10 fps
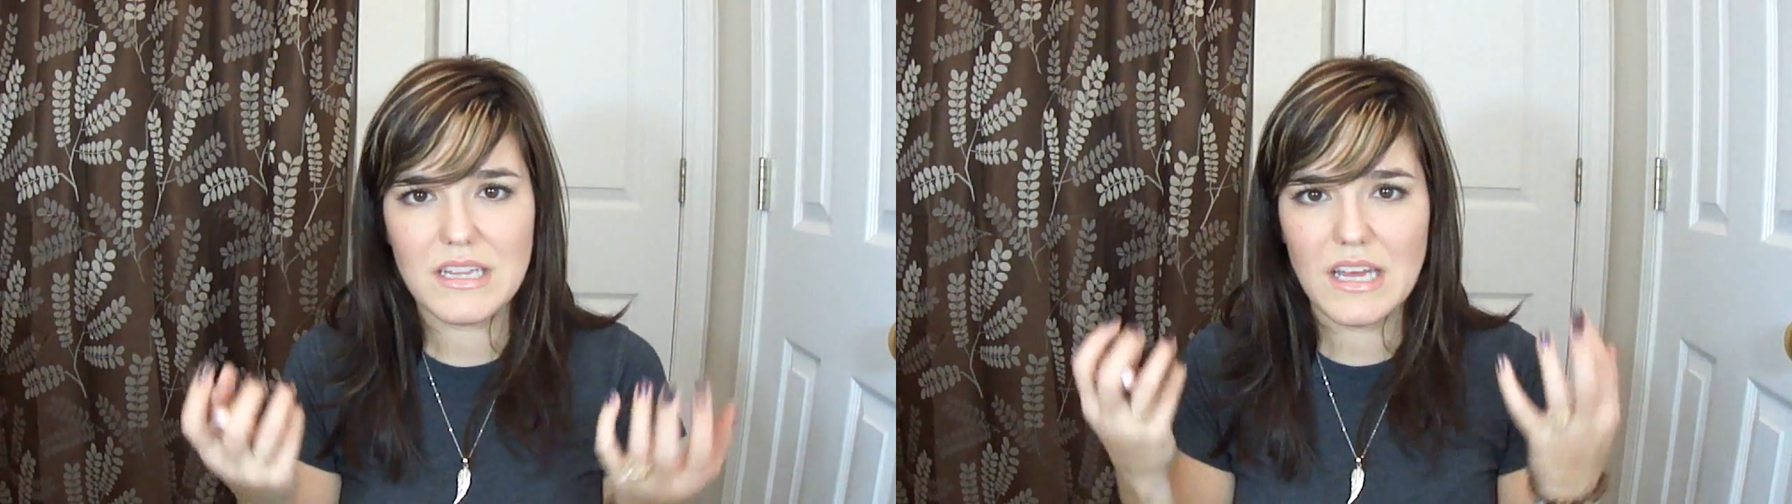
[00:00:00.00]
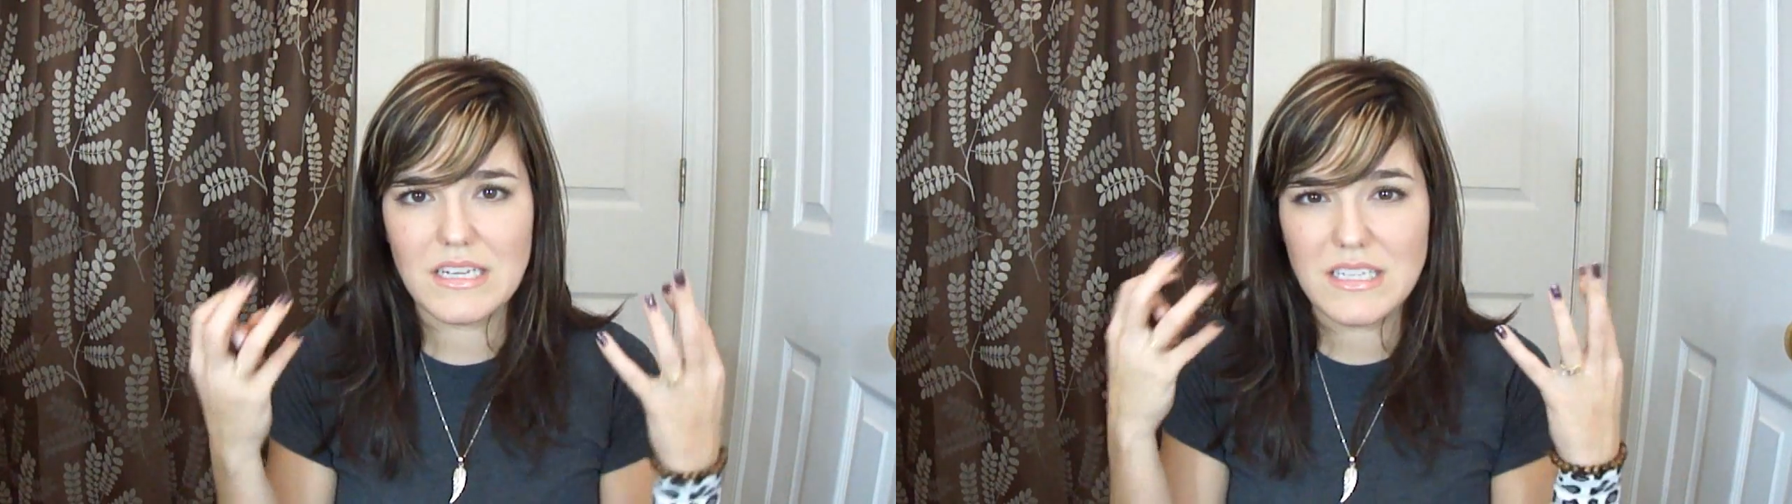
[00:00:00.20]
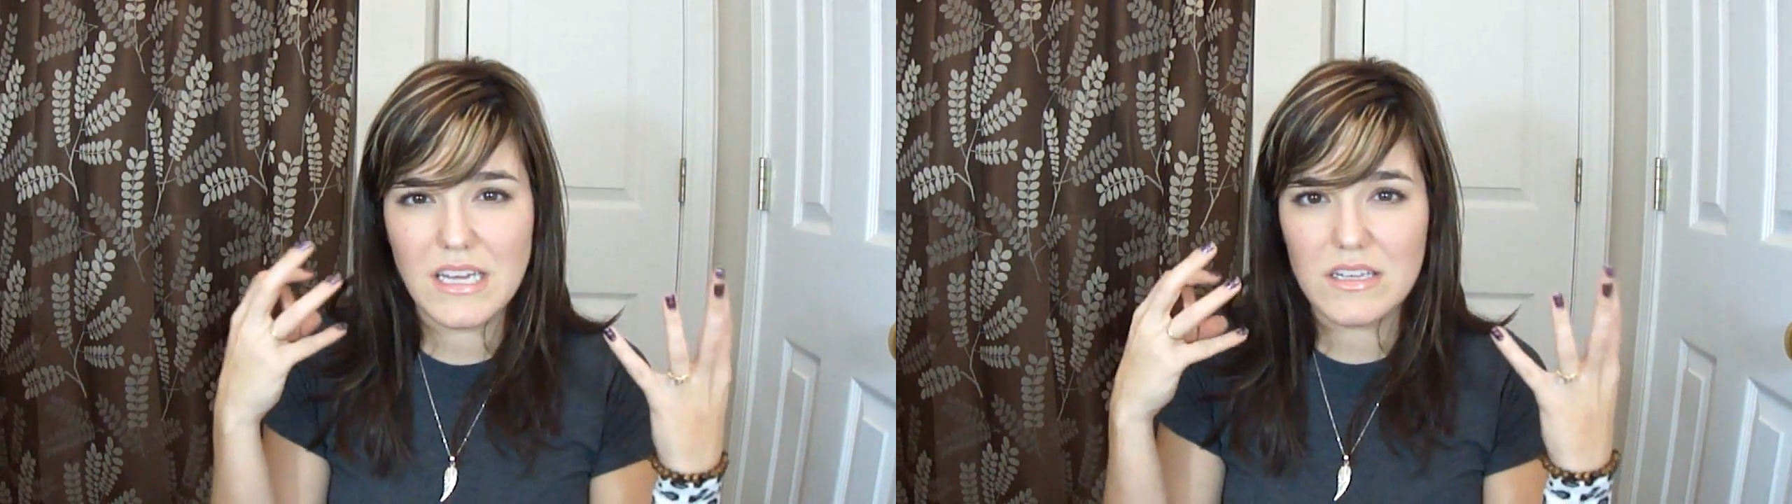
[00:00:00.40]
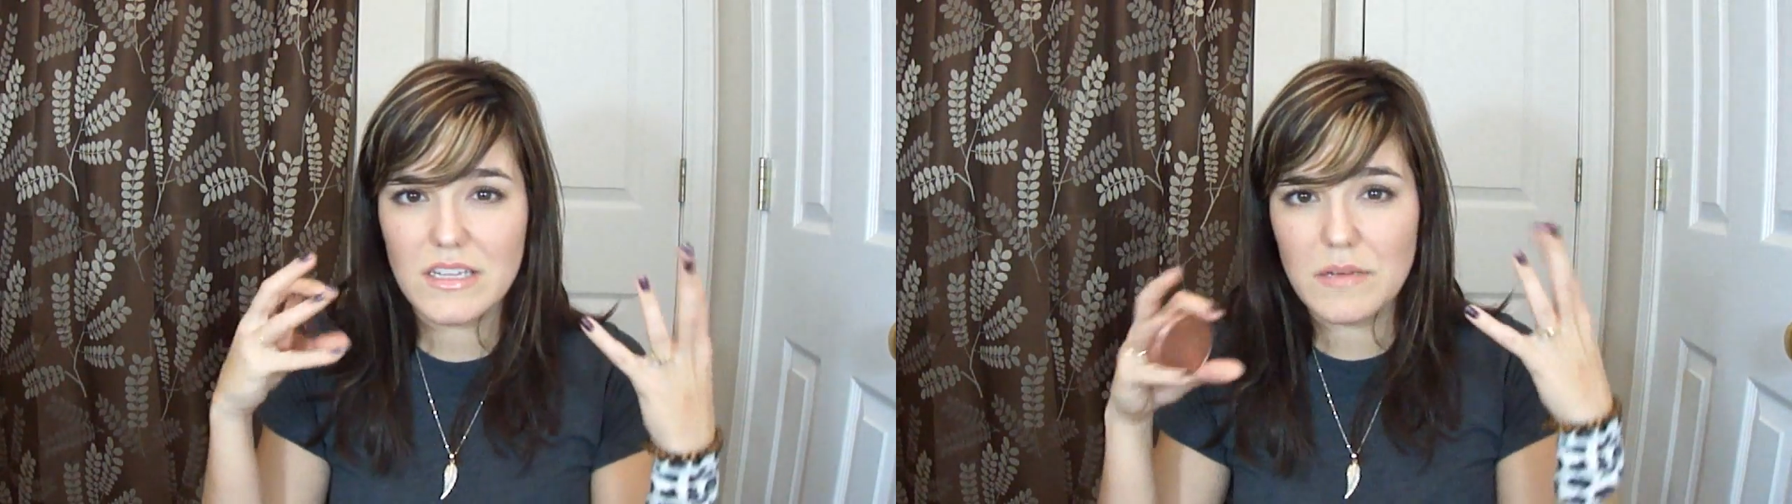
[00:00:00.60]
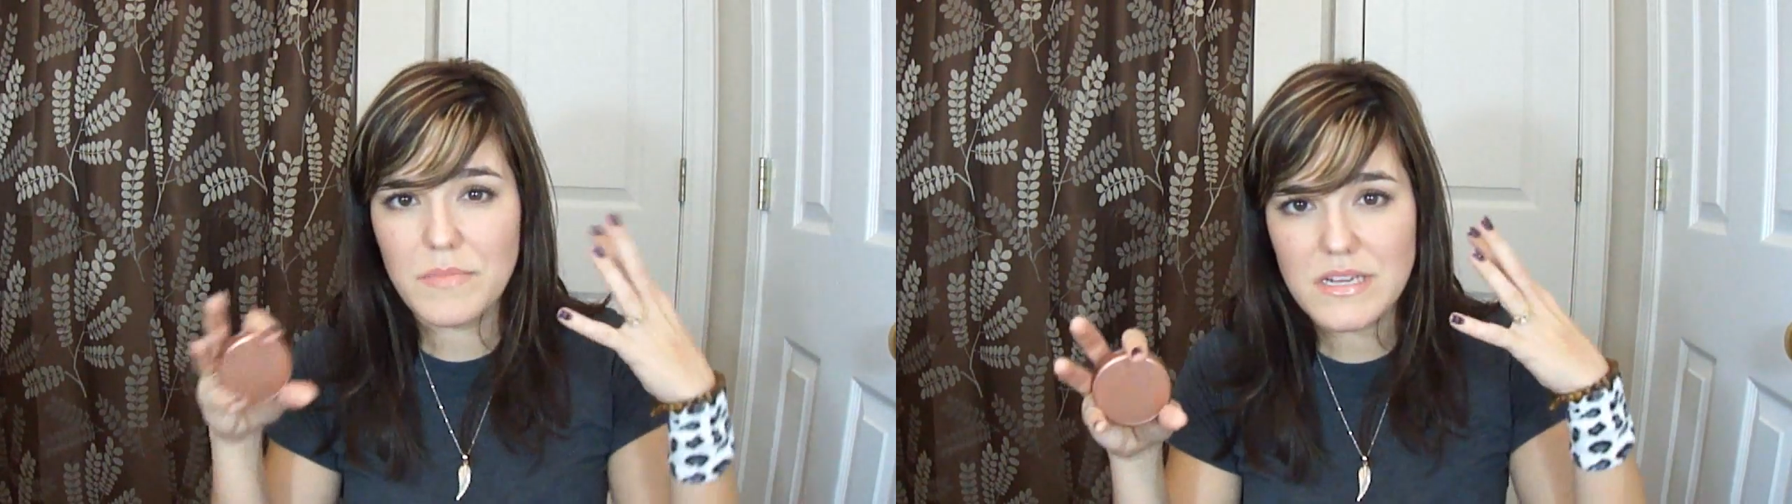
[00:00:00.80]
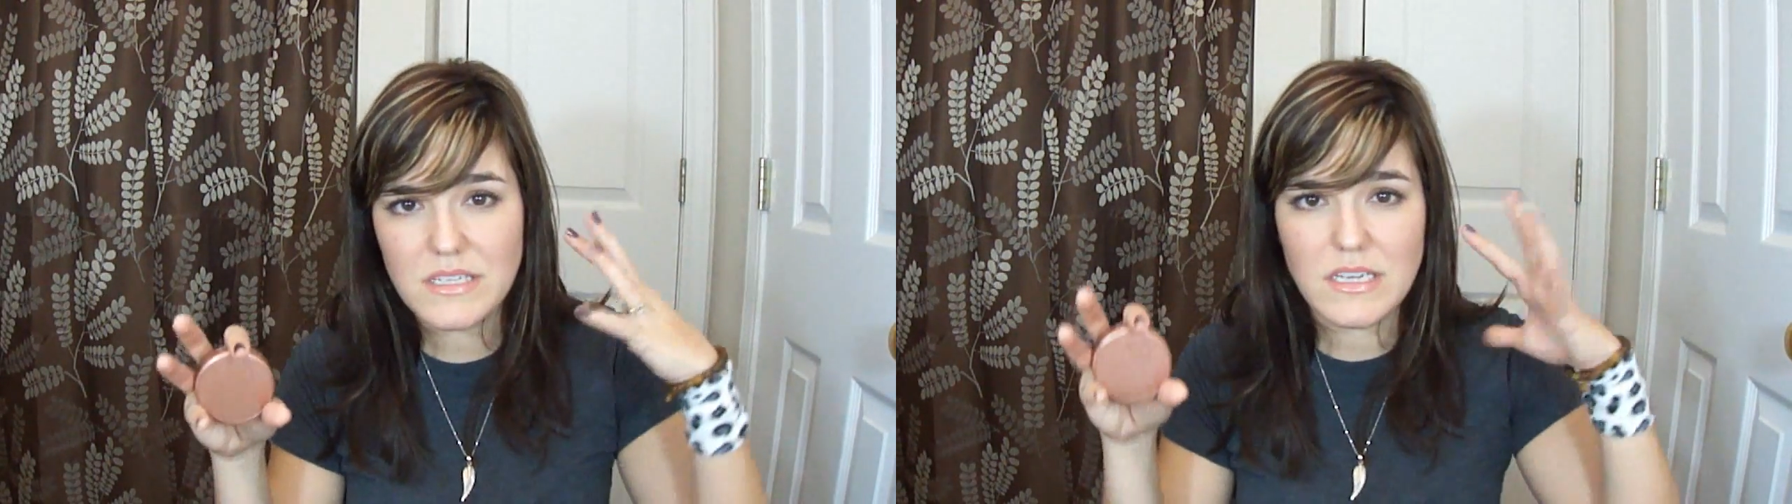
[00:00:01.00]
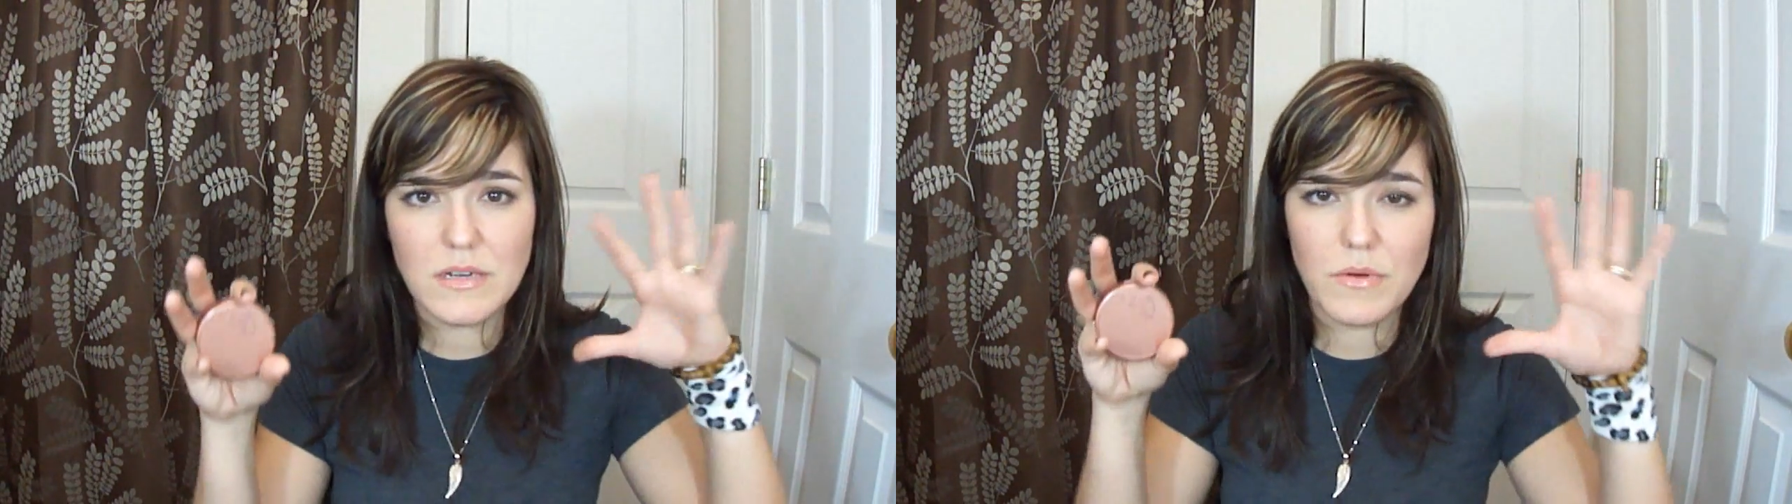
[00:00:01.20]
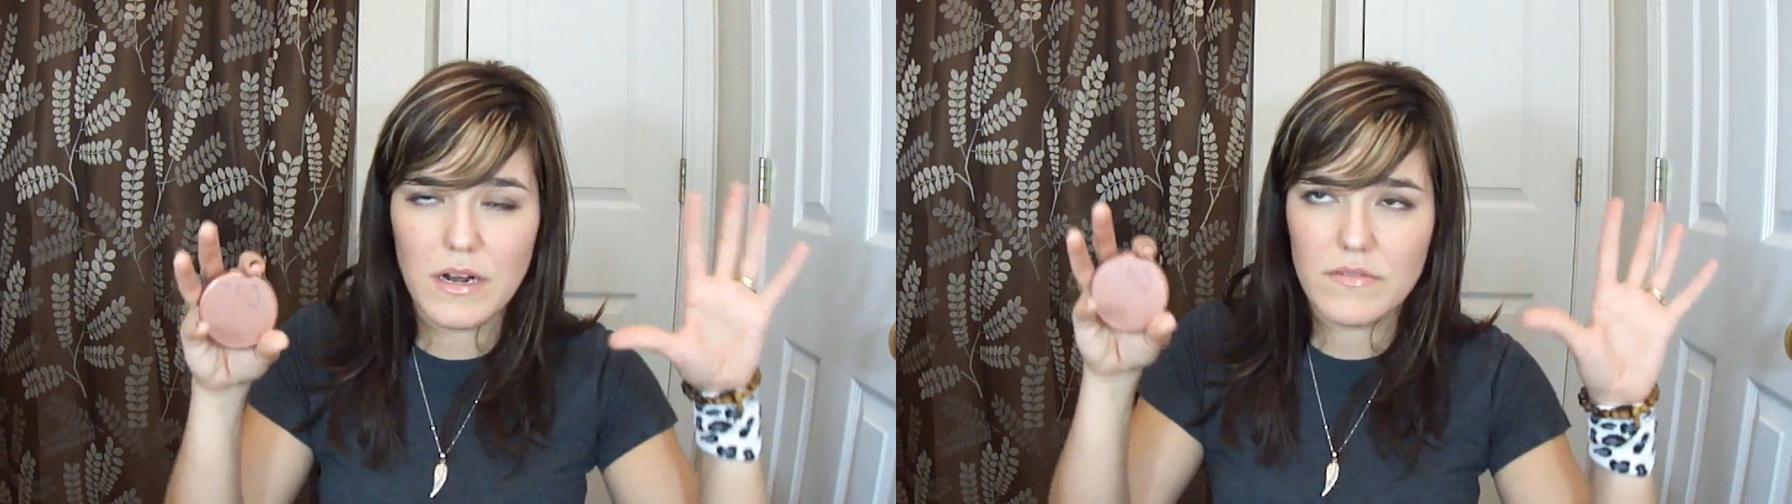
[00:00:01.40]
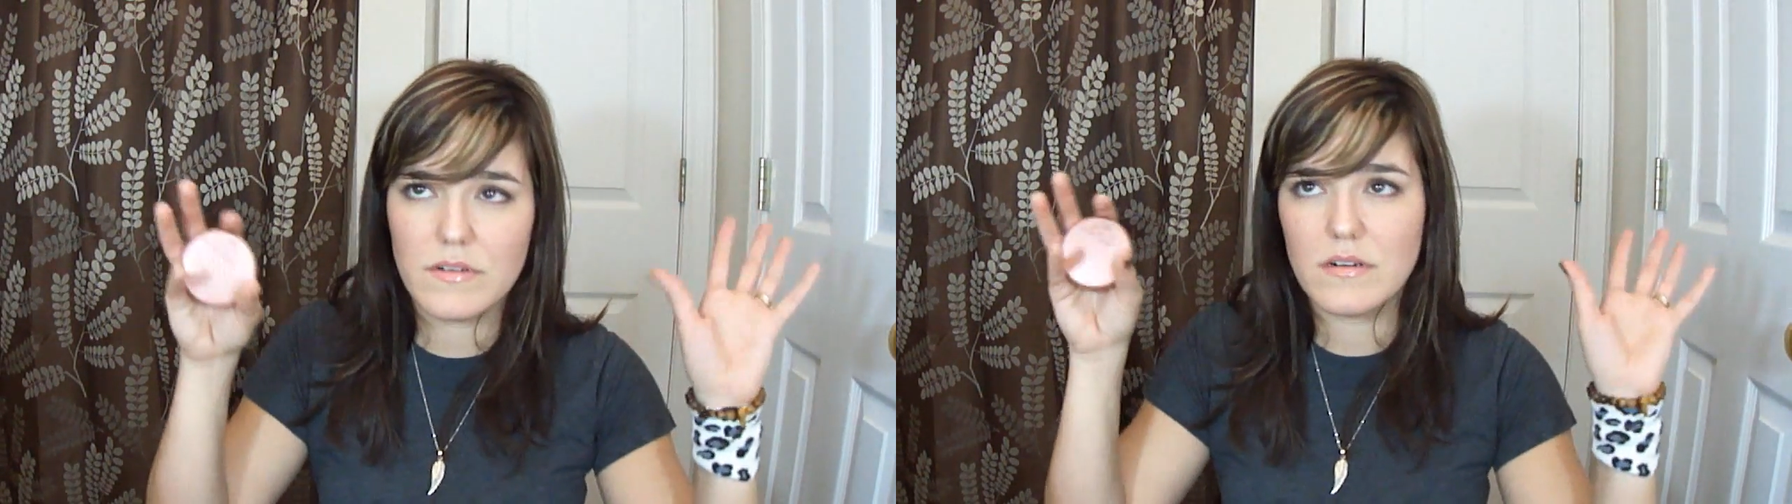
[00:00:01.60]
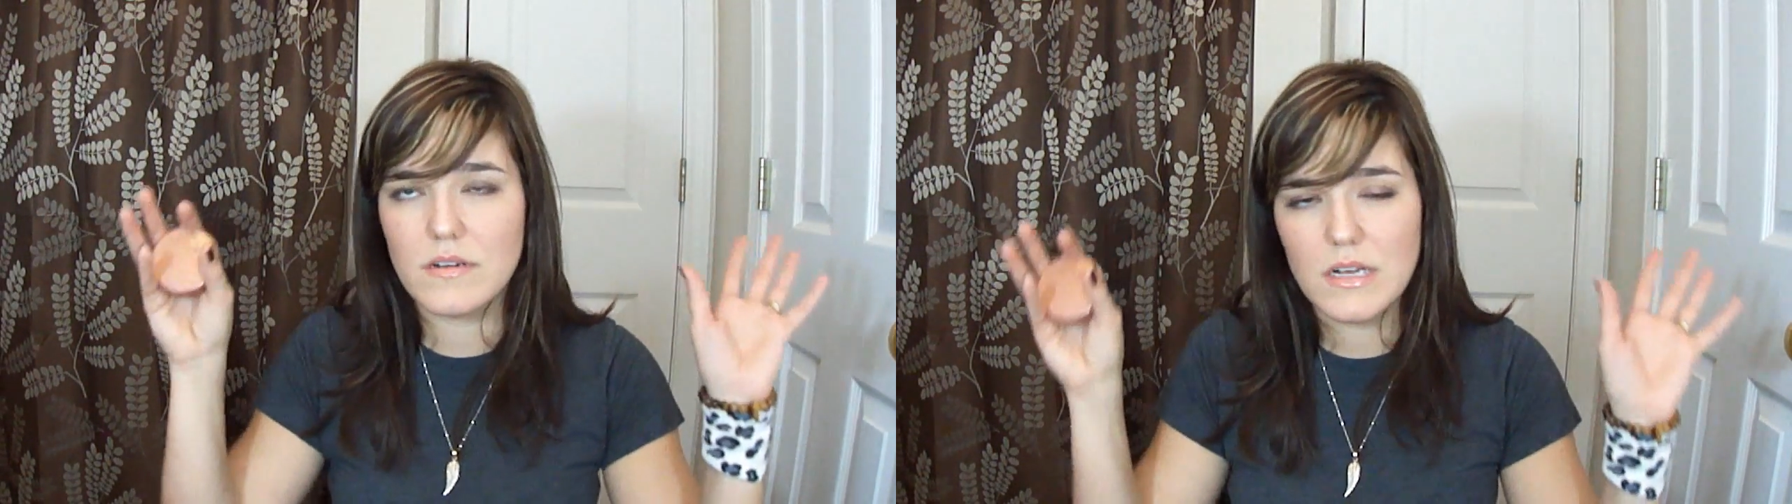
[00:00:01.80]
like tingly, minty,
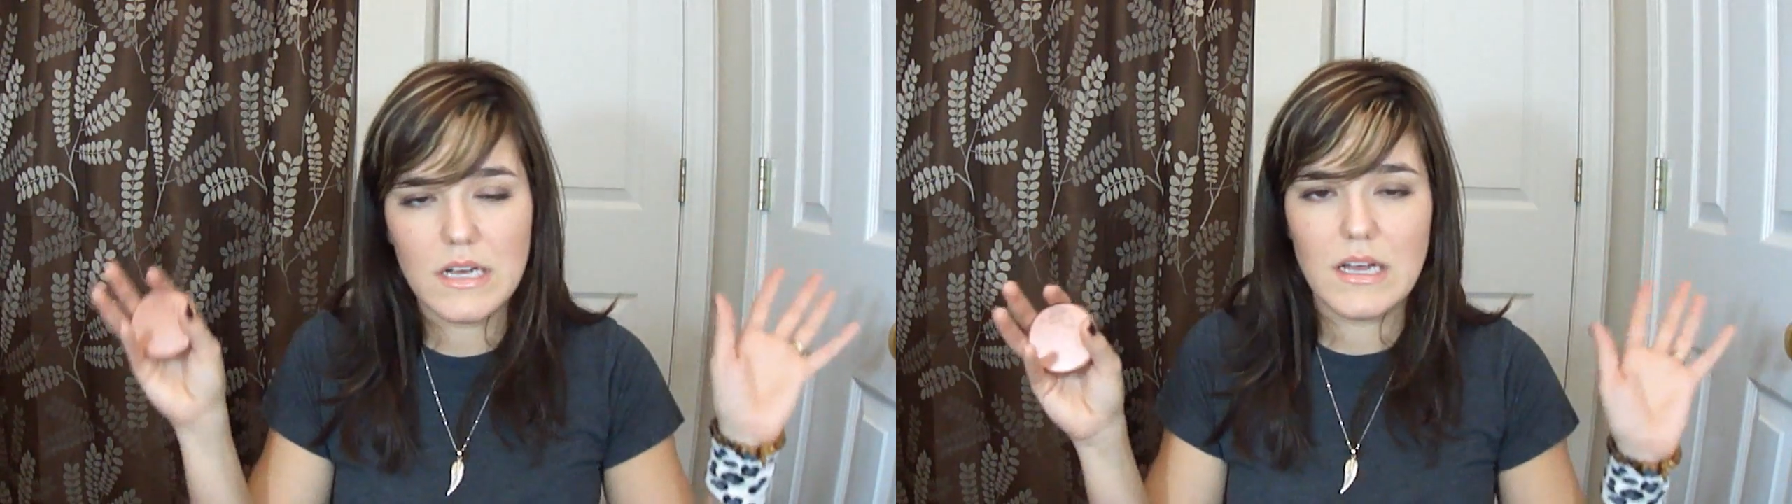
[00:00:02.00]
whatever.